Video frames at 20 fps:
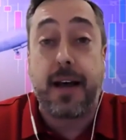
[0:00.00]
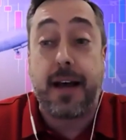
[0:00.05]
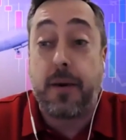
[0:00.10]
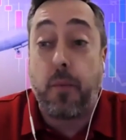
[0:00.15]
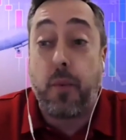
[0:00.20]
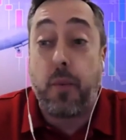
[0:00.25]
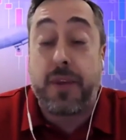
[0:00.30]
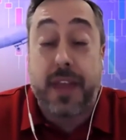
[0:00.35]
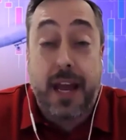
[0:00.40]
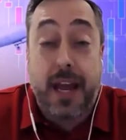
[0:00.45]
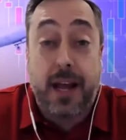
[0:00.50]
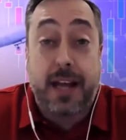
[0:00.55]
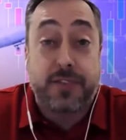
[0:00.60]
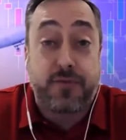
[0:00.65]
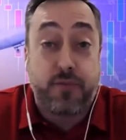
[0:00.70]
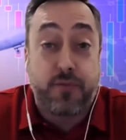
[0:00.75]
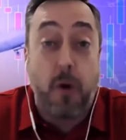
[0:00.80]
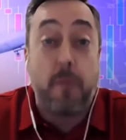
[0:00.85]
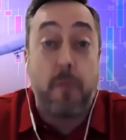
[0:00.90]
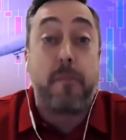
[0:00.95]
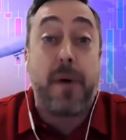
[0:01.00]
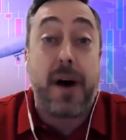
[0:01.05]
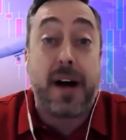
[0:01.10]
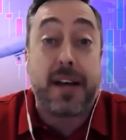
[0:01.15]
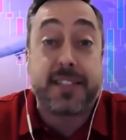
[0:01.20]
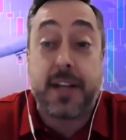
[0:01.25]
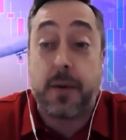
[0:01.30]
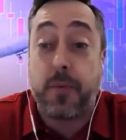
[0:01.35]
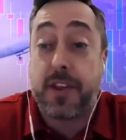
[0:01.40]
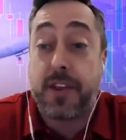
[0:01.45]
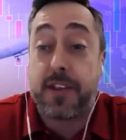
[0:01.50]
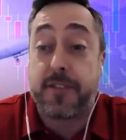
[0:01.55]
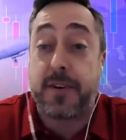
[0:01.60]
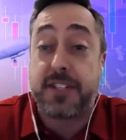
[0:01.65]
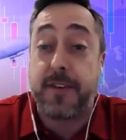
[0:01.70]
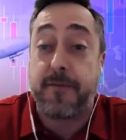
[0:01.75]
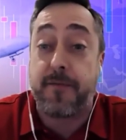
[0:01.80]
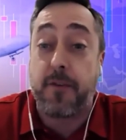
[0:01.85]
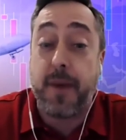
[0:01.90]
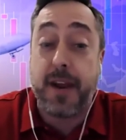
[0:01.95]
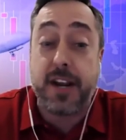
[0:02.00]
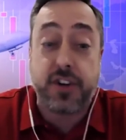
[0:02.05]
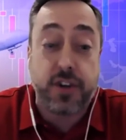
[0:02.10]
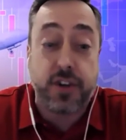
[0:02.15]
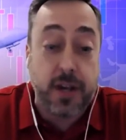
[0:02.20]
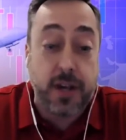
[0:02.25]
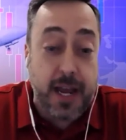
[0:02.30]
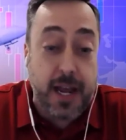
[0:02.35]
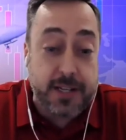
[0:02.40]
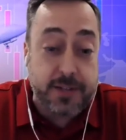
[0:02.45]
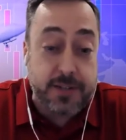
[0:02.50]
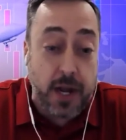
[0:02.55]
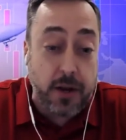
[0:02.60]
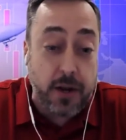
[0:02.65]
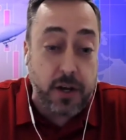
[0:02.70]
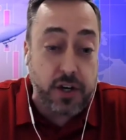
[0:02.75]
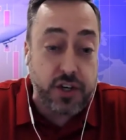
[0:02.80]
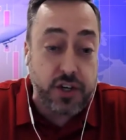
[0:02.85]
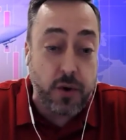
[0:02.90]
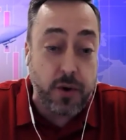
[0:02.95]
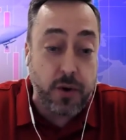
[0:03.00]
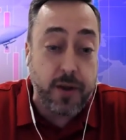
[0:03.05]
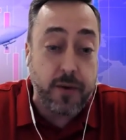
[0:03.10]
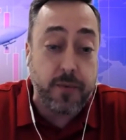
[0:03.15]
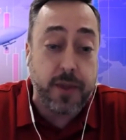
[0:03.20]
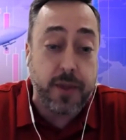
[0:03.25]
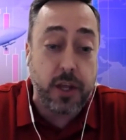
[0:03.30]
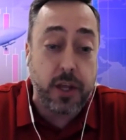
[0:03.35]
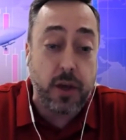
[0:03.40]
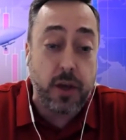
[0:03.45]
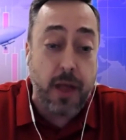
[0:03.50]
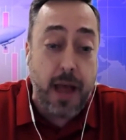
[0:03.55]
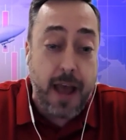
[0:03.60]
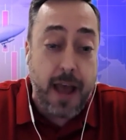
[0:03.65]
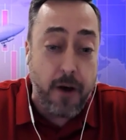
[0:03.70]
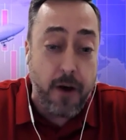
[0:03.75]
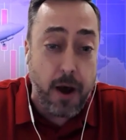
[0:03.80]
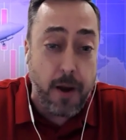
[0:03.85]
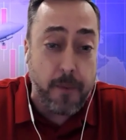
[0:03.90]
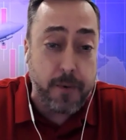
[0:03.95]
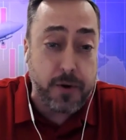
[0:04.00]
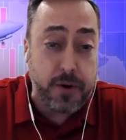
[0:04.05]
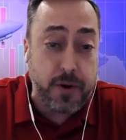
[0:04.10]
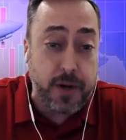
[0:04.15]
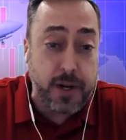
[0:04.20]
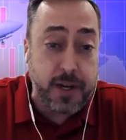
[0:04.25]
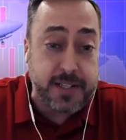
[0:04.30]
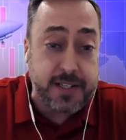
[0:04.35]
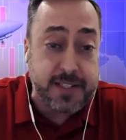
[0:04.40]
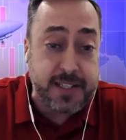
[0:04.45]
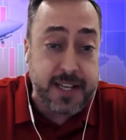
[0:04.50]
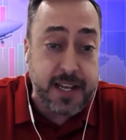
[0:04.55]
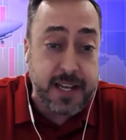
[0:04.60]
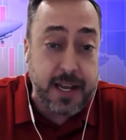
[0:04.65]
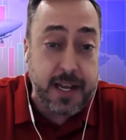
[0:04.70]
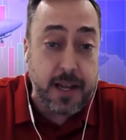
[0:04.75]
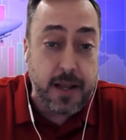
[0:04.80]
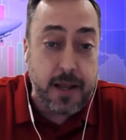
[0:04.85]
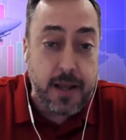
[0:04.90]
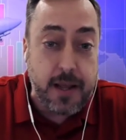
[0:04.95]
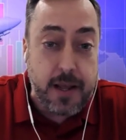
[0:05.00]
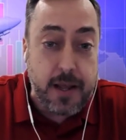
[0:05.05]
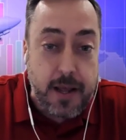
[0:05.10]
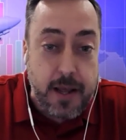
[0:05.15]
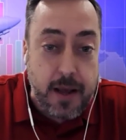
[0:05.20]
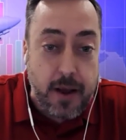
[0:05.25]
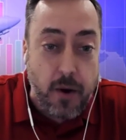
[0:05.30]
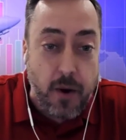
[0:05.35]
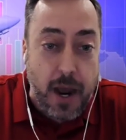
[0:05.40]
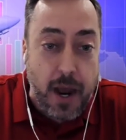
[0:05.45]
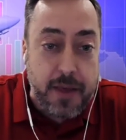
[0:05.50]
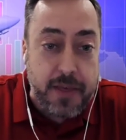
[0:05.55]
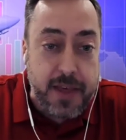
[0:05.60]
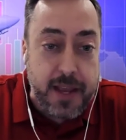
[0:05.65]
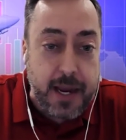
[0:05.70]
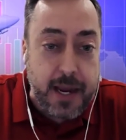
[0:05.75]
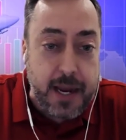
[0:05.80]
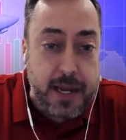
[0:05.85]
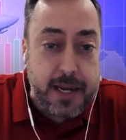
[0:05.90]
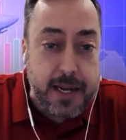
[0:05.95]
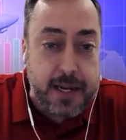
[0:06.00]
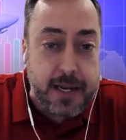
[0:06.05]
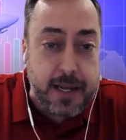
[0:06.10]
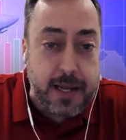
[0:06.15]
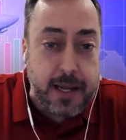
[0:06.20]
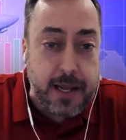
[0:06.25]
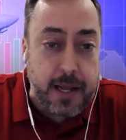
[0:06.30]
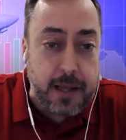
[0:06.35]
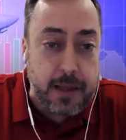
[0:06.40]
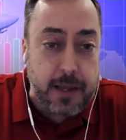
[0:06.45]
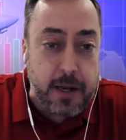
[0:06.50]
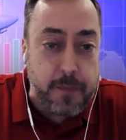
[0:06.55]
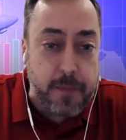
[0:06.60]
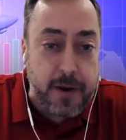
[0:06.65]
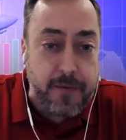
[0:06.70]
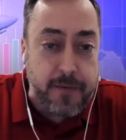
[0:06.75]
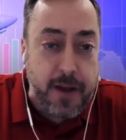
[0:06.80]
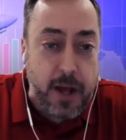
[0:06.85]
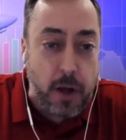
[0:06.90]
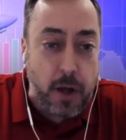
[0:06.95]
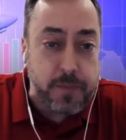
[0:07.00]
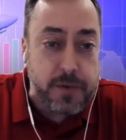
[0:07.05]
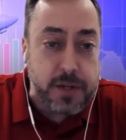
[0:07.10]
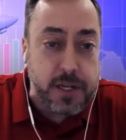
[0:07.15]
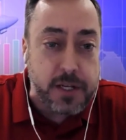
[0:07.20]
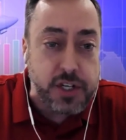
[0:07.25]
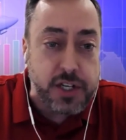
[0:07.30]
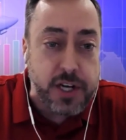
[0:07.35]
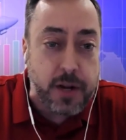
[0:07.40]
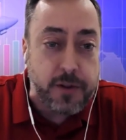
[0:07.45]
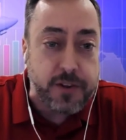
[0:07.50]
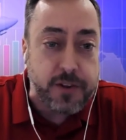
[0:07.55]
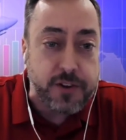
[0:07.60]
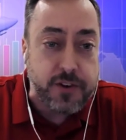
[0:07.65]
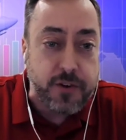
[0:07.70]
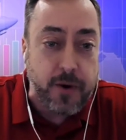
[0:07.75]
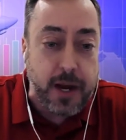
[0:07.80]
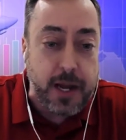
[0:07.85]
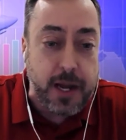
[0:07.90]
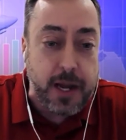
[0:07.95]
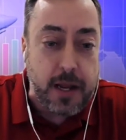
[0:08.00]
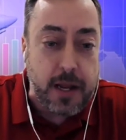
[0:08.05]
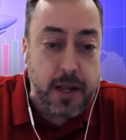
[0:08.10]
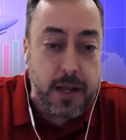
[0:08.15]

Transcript: with as robust and with as much information as I'm going to show you that you'll have opportunity to see. Oh, I think I need a little bit of help to share the screen.